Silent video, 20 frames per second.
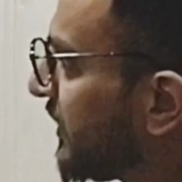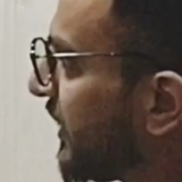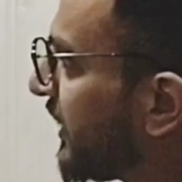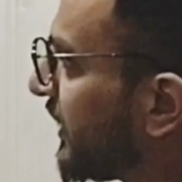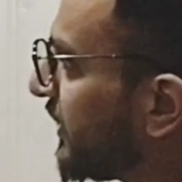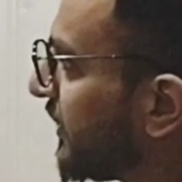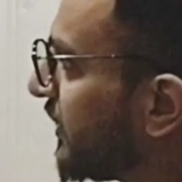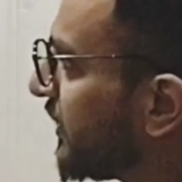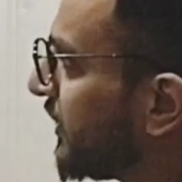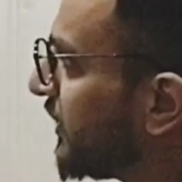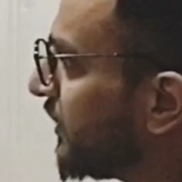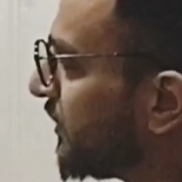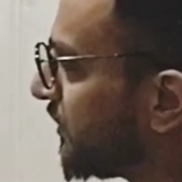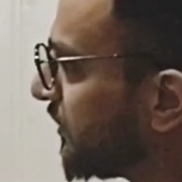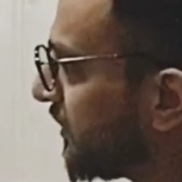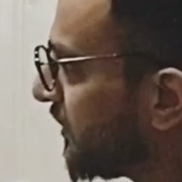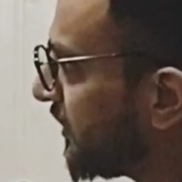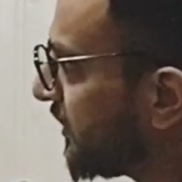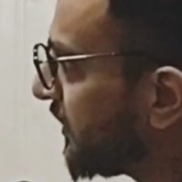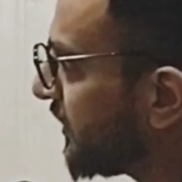and
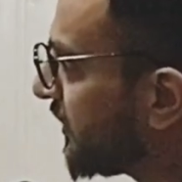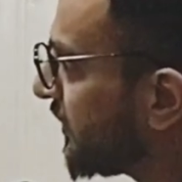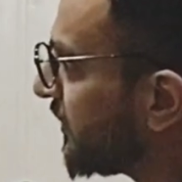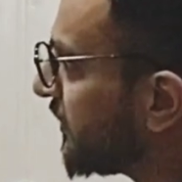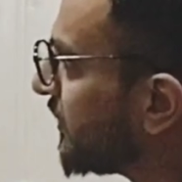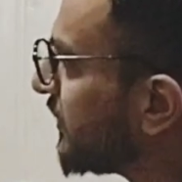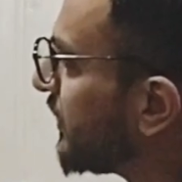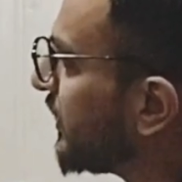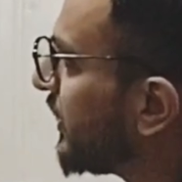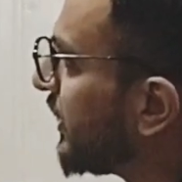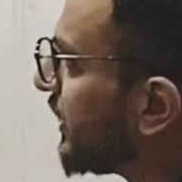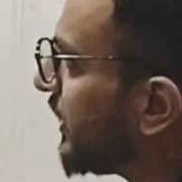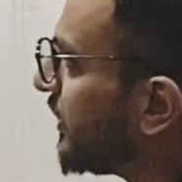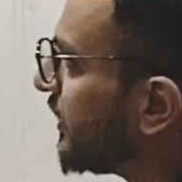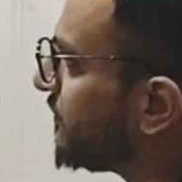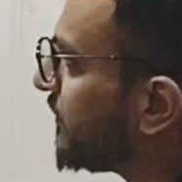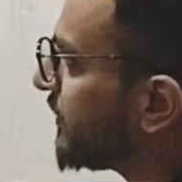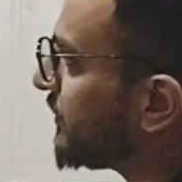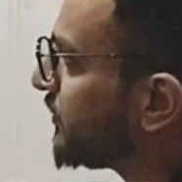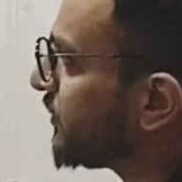
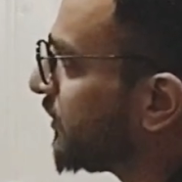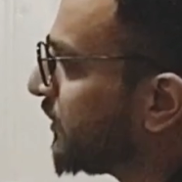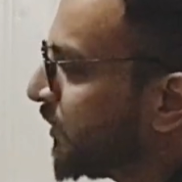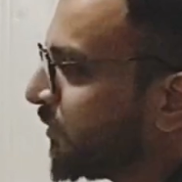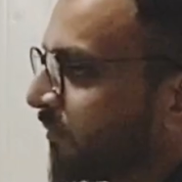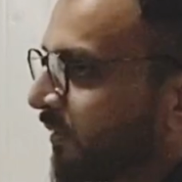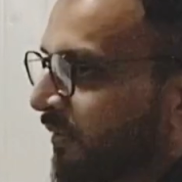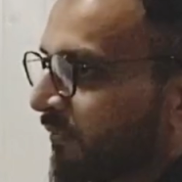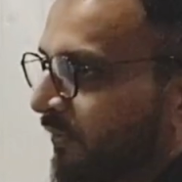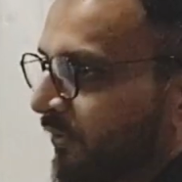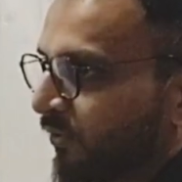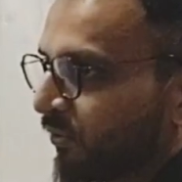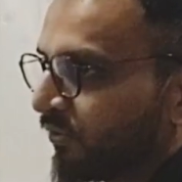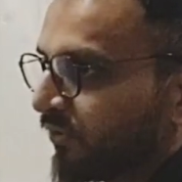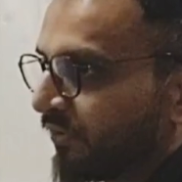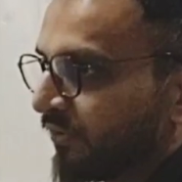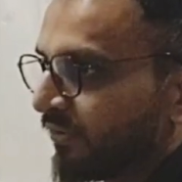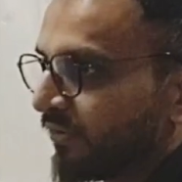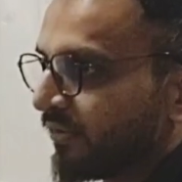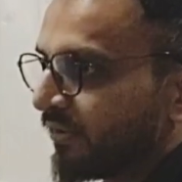
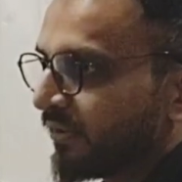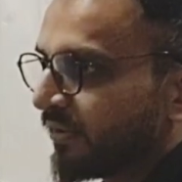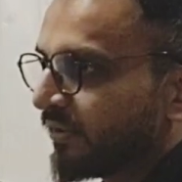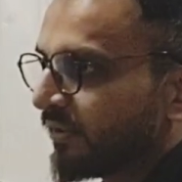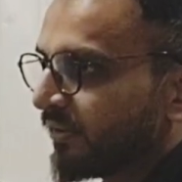lymphangioliomyomatosis.